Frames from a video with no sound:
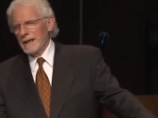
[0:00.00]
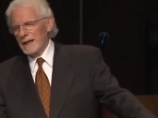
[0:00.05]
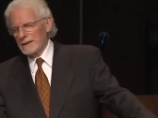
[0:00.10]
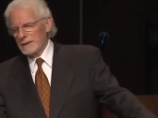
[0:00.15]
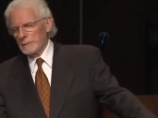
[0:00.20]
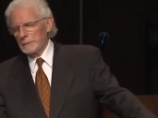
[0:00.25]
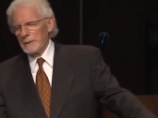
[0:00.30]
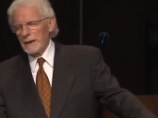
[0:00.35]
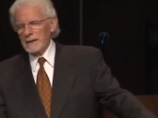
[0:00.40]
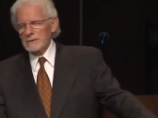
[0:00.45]

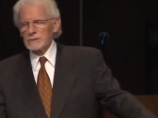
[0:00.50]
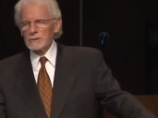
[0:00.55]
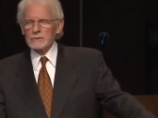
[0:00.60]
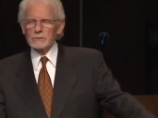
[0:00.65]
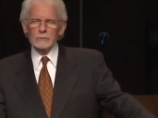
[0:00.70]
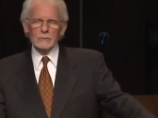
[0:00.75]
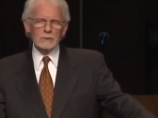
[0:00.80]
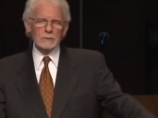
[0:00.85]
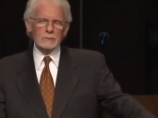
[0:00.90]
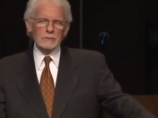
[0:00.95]
and the
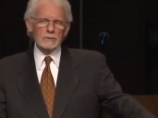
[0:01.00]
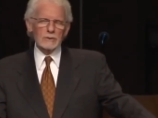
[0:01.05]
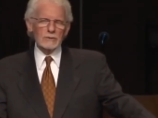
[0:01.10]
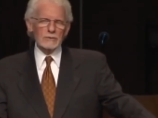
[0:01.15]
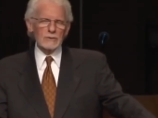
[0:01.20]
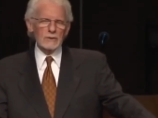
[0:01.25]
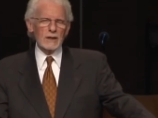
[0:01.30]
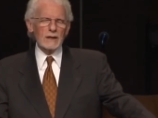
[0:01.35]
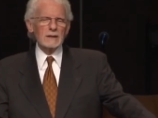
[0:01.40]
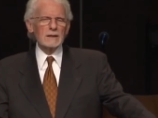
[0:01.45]
passage we were
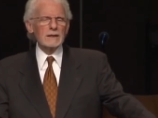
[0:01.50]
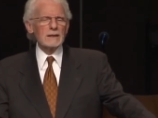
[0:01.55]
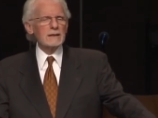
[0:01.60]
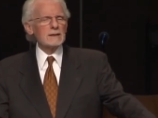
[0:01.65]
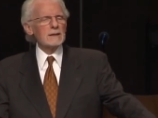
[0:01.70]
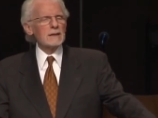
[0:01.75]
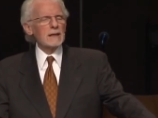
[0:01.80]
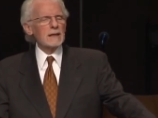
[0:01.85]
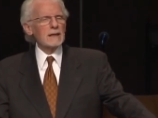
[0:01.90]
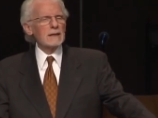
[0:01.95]
just in
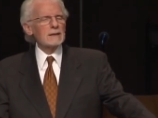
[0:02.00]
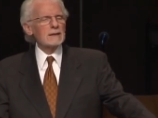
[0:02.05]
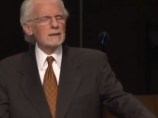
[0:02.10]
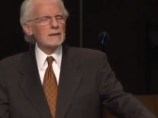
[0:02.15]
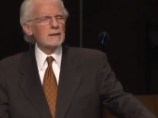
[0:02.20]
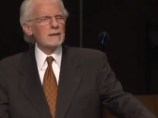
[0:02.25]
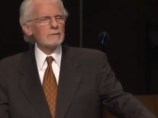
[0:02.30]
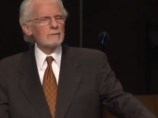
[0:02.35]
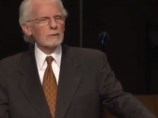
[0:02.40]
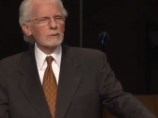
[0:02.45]
in uh,
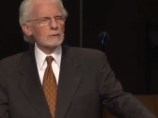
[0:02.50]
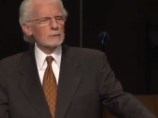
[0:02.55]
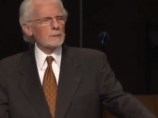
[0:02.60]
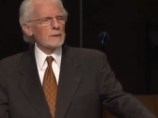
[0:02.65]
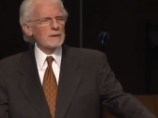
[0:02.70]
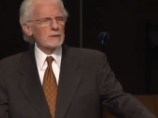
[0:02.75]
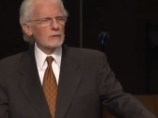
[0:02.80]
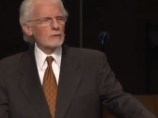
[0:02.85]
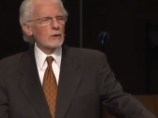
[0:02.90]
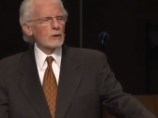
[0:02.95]
1
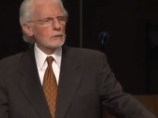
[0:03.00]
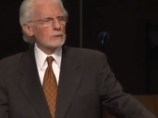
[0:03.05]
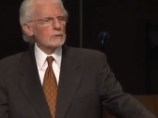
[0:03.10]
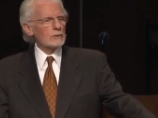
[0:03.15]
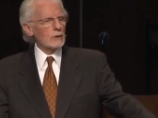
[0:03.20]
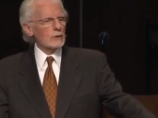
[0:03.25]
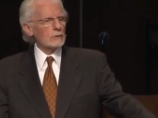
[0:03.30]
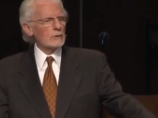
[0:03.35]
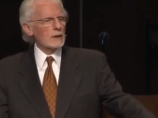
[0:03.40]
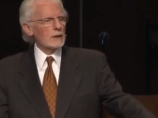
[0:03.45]
Peter.
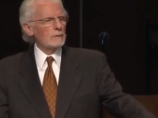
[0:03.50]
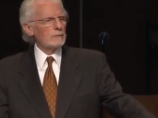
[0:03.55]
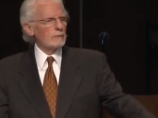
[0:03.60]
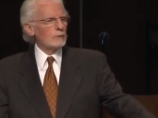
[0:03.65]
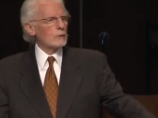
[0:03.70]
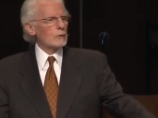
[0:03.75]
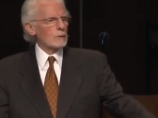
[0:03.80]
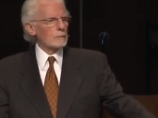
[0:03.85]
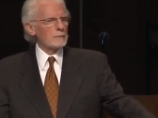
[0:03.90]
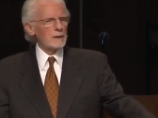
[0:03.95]
Those are the
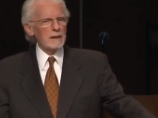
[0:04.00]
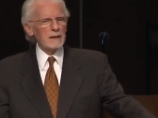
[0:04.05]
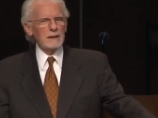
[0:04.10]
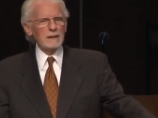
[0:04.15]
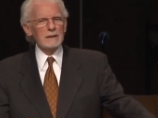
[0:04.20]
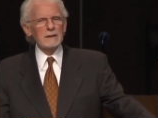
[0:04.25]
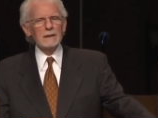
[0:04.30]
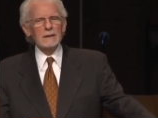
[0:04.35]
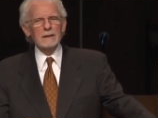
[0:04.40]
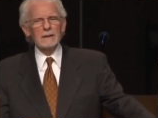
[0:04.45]
four
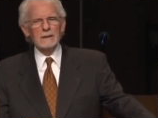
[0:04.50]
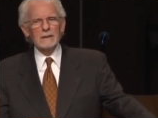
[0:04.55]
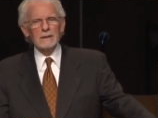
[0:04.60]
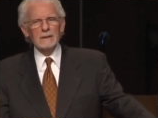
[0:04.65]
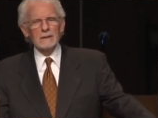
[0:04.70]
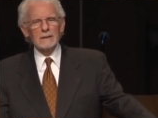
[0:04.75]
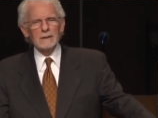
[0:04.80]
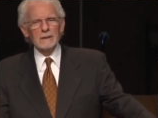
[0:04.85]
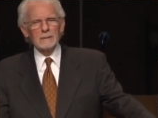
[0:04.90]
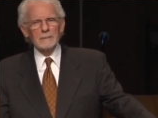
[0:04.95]
main
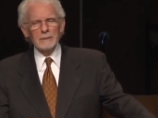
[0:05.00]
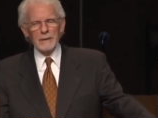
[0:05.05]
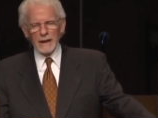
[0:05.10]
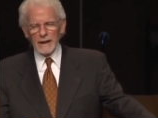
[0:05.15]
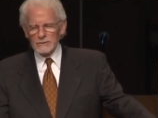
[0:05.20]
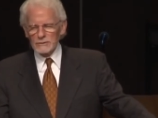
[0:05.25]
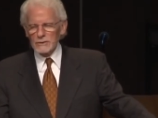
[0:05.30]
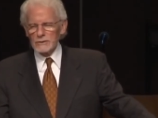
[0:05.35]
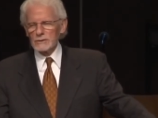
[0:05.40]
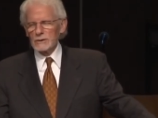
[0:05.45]

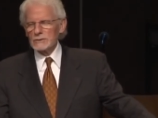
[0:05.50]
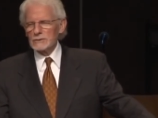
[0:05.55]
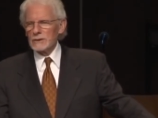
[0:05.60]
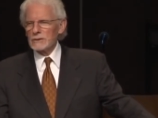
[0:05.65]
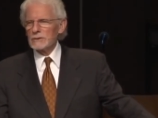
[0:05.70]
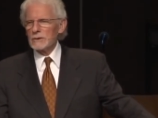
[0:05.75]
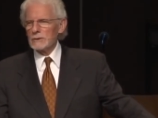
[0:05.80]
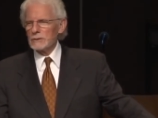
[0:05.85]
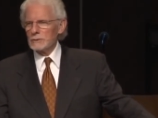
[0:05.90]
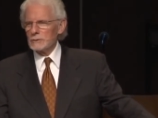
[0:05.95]
passages
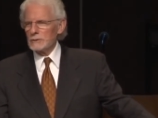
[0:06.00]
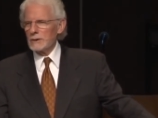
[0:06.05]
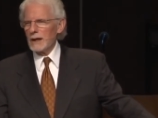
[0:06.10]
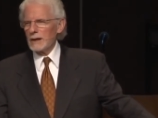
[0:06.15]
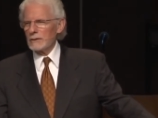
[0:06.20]
in the New